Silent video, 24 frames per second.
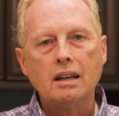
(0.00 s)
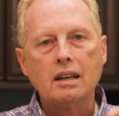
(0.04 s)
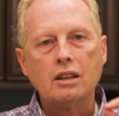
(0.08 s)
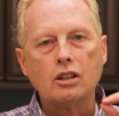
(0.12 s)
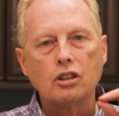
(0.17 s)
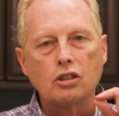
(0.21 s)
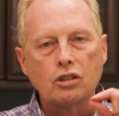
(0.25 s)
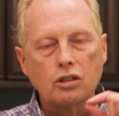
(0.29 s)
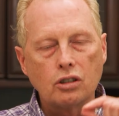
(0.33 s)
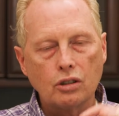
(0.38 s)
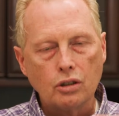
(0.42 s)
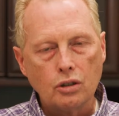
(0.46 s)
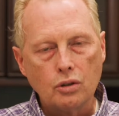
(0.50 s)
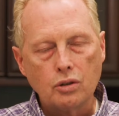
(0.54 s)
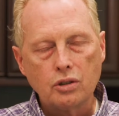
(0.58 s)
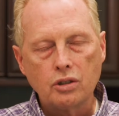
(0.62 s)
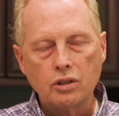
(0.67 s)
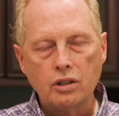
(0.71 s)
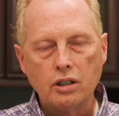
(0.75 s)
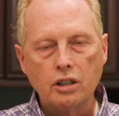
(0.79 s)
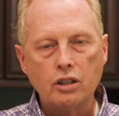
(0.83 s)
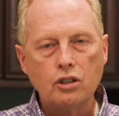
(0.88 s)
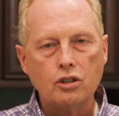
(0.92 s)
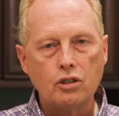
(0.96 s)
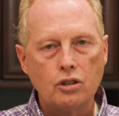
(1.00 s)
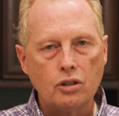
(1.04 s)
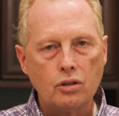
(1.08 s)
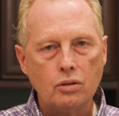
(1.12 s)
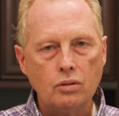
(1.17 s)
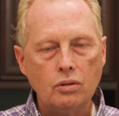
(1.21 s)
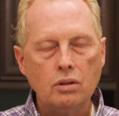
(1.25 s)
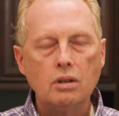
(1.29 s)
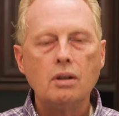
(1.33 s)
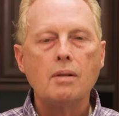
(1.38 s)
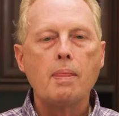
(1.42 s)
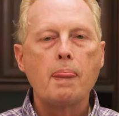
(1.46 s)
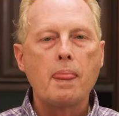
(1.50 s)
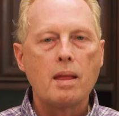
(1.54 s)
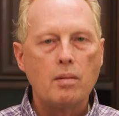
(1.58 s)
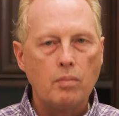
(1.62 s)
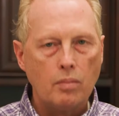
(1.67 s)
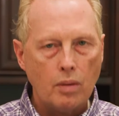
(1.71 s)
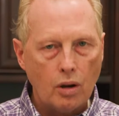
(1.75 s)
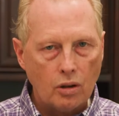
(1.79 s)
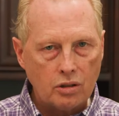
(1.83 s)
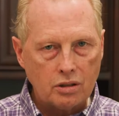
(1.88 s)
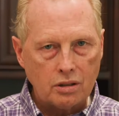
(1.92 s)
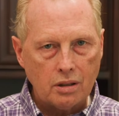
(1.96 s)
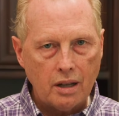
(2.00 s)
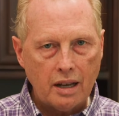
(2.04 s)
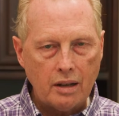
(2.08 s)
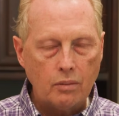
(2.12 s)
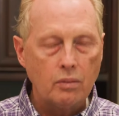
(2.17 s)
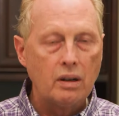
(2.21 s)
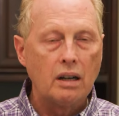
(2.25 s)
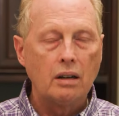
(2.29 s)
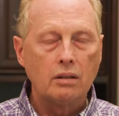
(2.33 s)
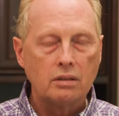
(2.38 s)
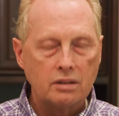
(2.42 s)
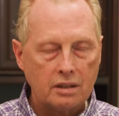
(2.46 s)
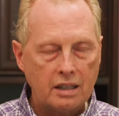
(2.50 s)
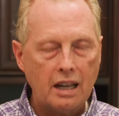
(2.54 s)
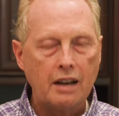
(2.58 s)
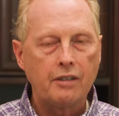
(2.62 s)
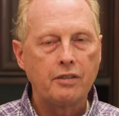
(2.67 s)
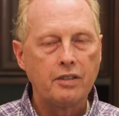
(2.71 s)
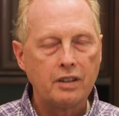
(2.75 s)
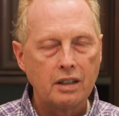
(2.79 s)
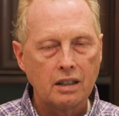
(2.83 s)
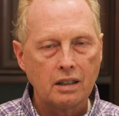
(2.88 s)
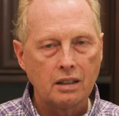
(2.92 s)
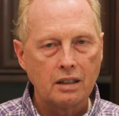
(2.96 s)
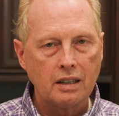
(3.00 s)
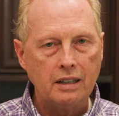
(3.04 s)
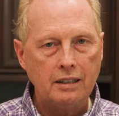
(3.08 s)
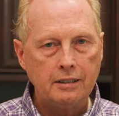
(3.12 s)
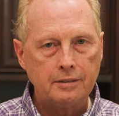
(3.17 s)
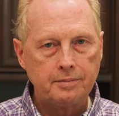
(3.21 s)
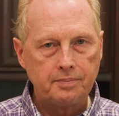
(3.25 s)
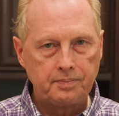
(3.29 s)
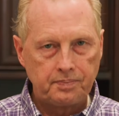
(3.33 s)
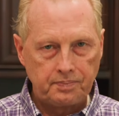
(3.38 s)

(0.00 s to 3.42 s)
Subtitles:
The solution is you, definitely.